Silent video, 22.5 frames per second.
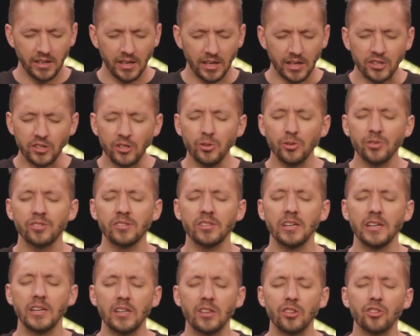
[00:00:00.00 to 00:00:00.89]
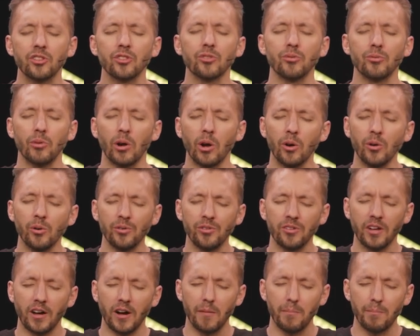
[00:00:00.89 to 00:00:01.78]
and you sit
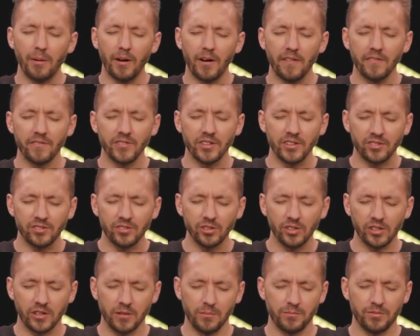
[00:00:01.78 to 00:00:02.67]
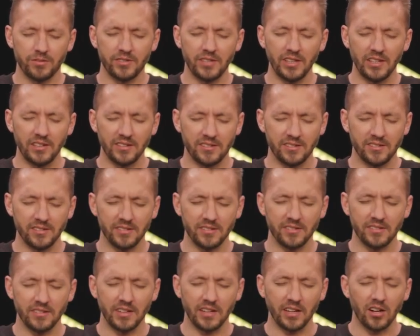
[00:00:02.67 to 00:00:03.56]
enthroned above the
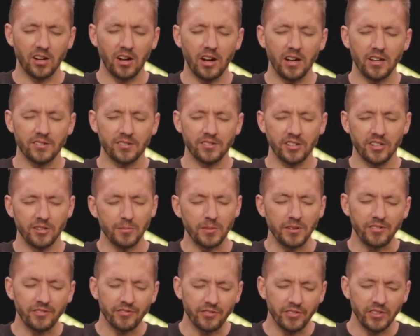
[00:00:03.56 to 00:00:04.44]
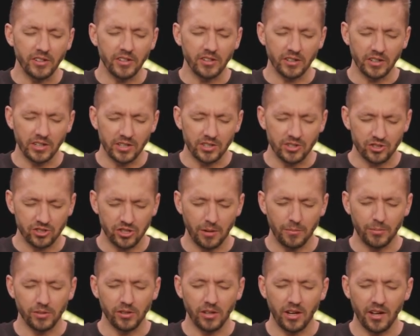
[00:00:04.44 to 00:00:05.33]
circumstances that cause there to be fear and
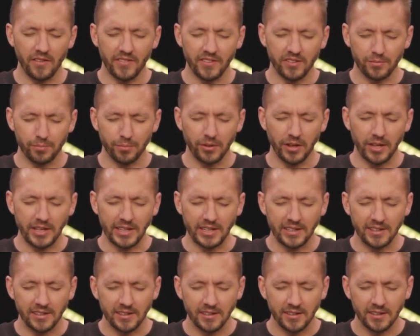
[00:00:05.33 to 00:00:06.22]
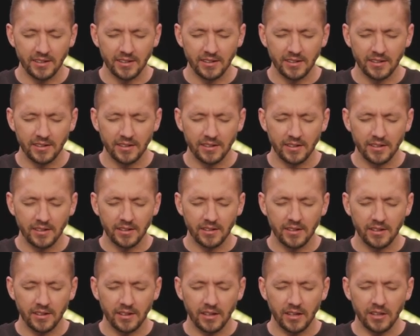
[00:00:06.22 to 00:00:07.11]
trouble on this planet.
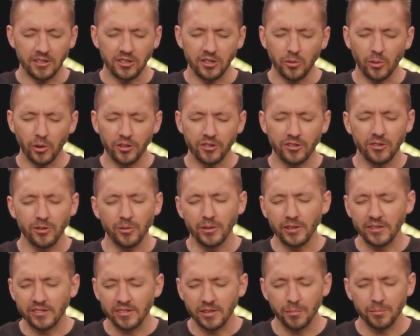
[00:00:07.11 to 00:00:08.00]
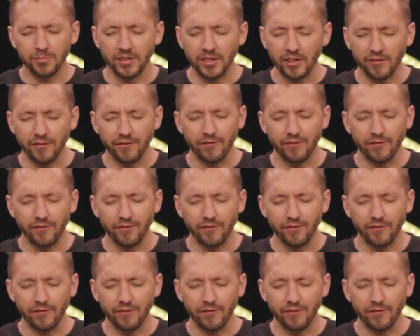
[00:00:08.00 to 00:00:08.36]
And you are doing something